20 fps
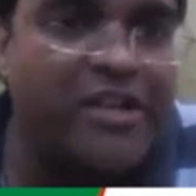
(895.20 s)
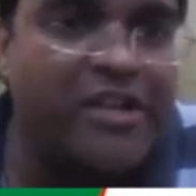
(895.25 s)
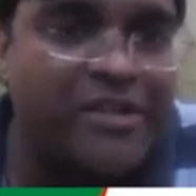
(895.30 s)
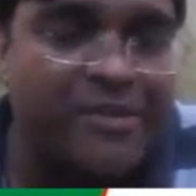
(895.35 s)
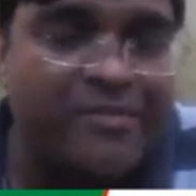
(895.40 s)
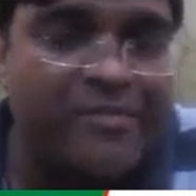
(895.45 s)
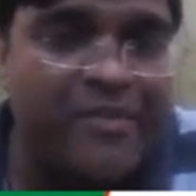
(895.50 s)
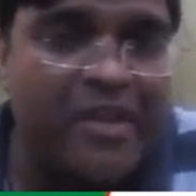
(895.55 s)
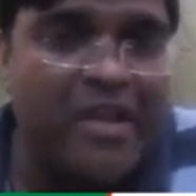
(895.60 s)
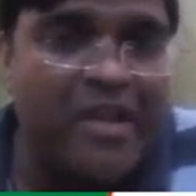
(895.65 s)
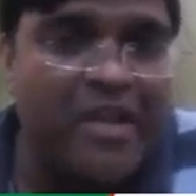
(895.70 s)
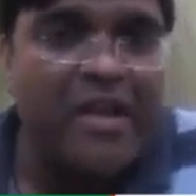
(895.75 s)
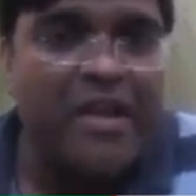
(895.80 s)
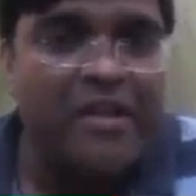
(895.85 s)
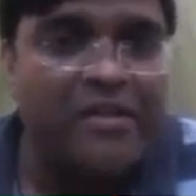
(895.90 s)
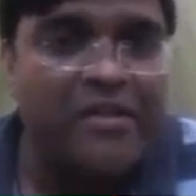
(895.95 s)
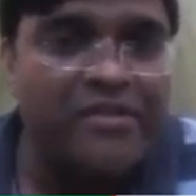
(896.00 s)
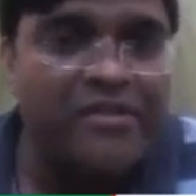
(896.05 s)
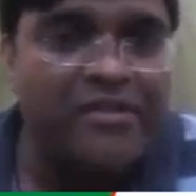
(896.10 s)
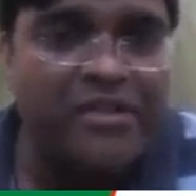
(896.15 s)
this
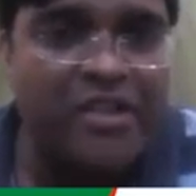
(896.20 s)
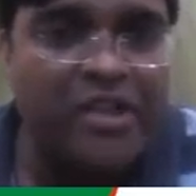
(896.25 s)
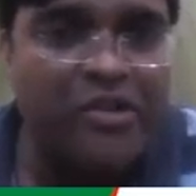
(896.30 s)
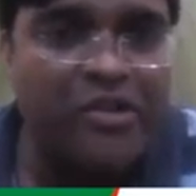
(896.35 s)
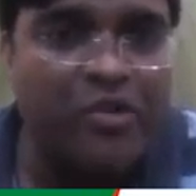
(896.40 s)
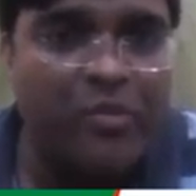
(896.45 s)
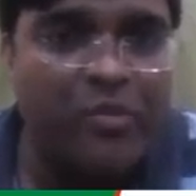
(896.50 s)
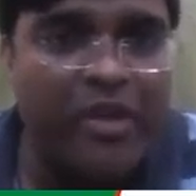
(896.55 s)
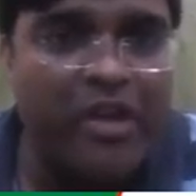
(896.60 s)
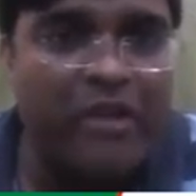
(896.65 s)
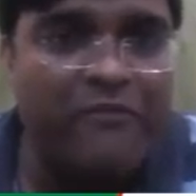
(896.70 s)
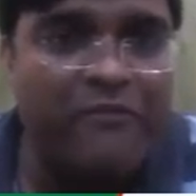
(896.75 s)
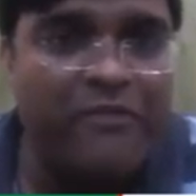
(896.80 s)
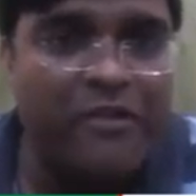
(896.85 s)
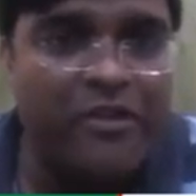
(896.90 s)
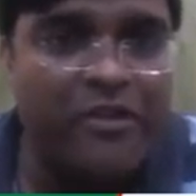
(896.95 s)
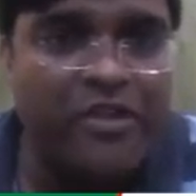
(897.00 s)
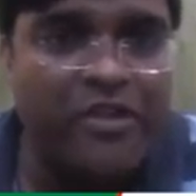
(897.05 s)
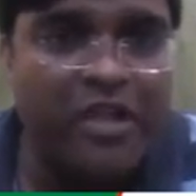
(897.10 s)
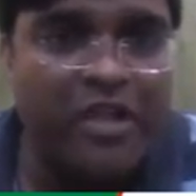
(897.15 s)
region. So
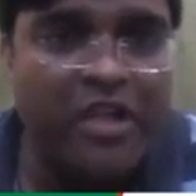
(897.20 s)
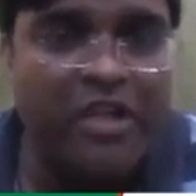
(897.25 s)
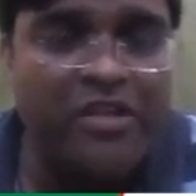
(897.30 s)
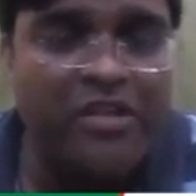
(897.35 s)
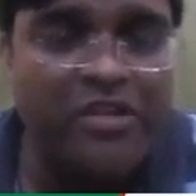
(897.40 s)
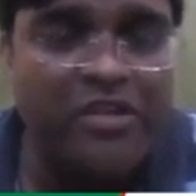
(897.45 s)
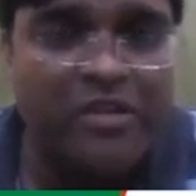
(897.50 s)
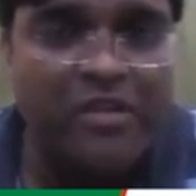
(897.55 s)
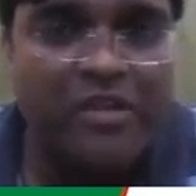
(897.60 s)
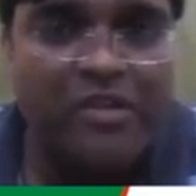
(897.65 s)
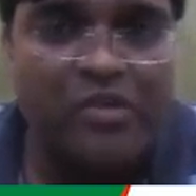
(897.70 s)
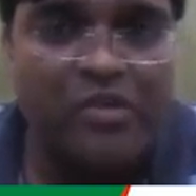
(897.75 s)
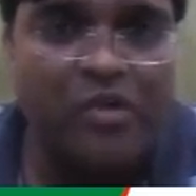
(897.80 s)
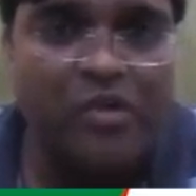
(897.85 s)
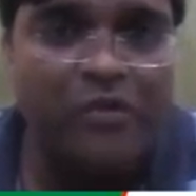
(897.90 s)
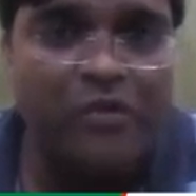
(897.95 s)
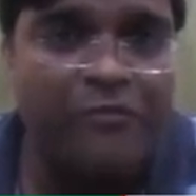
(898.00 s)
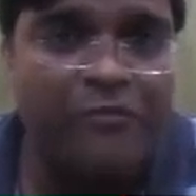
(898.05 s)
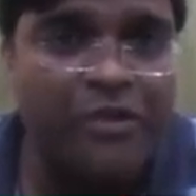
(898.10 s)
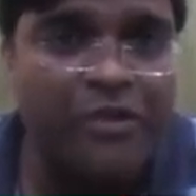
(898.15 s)
this is the domain of your
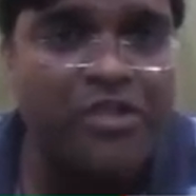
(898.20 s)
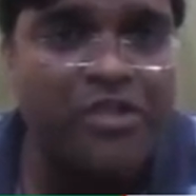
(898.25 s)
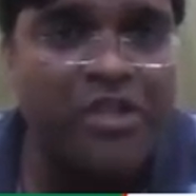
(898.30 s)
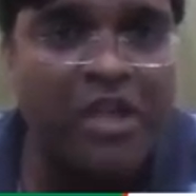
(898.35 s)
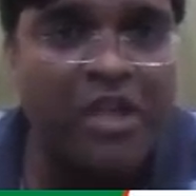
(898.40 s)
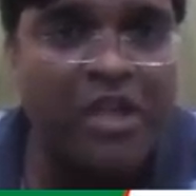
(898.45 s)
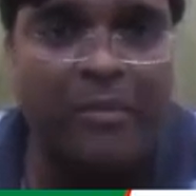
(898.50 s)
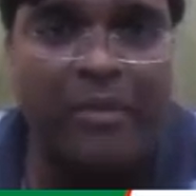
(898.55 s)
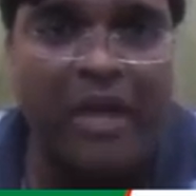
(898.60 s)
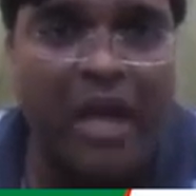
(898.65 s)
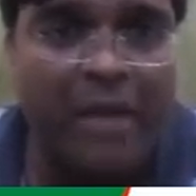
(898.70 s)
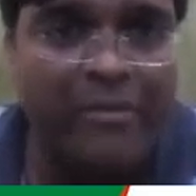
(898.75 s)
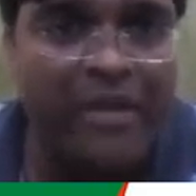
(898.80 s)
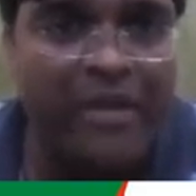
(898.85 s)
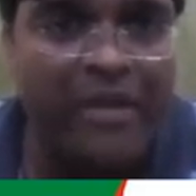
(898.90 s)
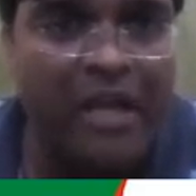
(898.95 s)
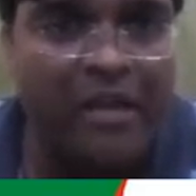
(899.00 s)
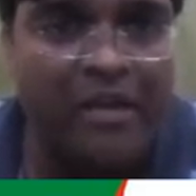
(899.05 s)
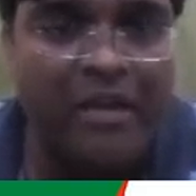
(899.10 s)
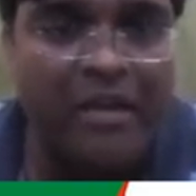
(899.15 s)
integration.
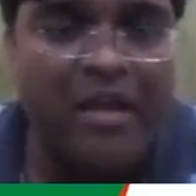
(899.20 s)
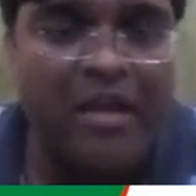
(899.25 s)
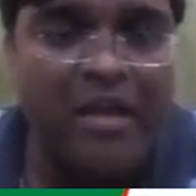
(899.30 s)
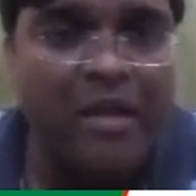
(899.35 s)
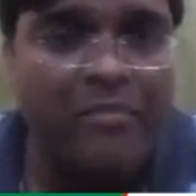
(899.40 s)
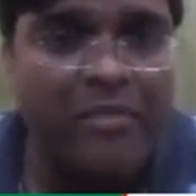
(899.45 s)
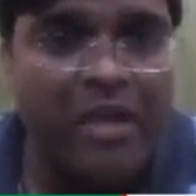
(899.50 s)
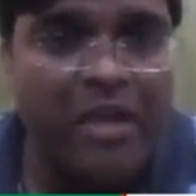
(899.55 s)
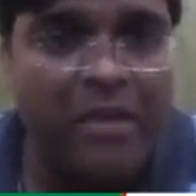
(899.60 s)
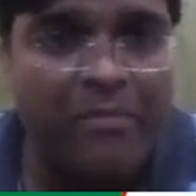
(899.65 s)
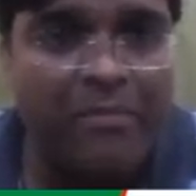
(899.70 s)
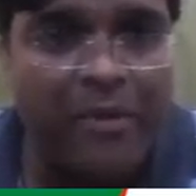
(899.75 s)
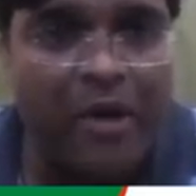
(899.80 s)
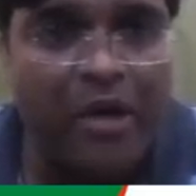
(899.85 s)
This is the domain